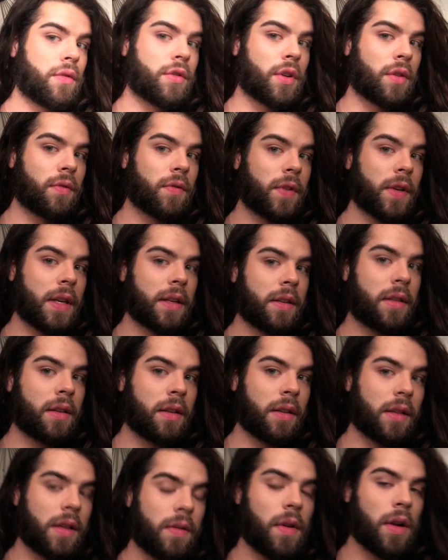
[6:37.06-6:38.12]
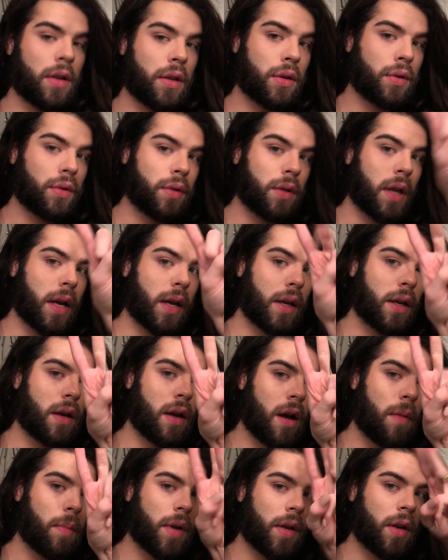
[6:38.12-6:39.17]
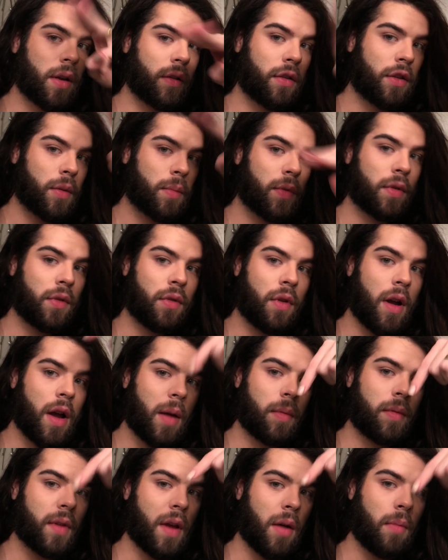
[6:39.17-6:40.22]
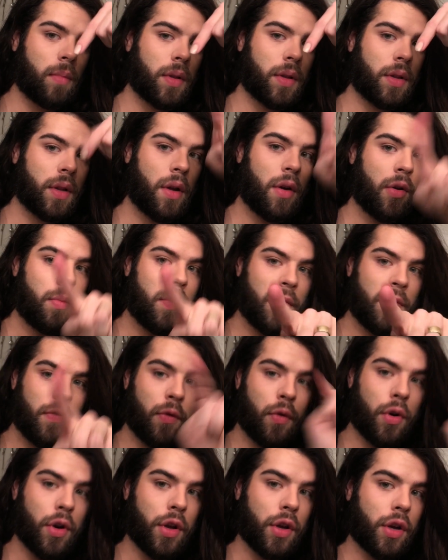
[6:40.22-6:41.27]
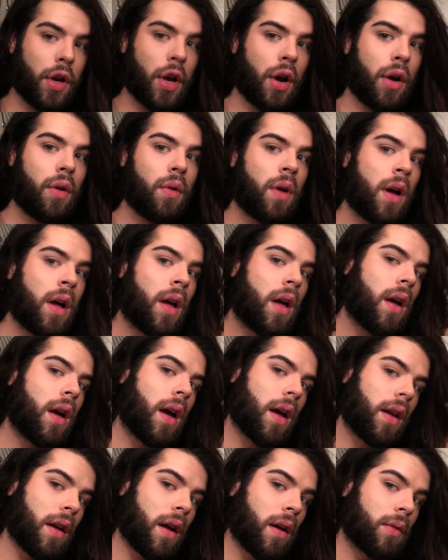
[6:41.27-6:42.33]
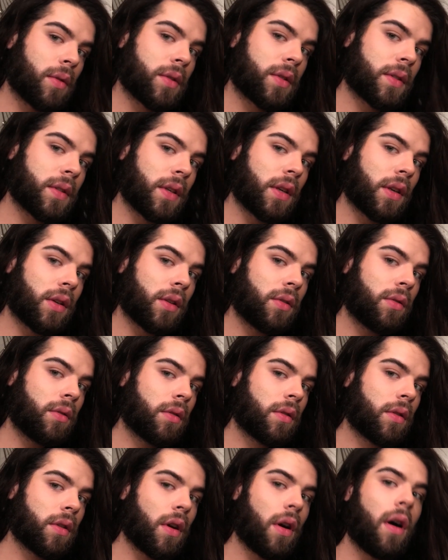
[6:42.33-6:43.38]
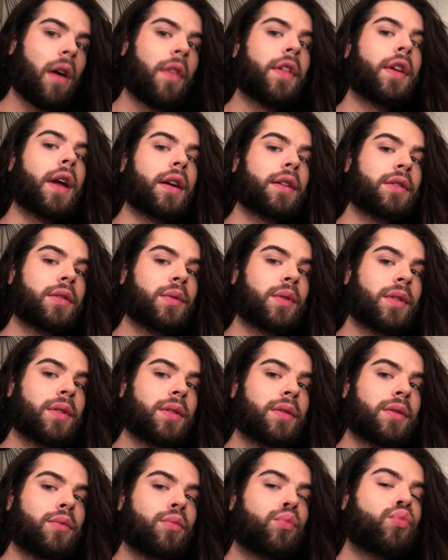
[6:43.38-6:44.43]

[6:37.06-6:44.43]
don't forget to leave a little like, comment, and subscribe down below before you go, and I will see you on the next one.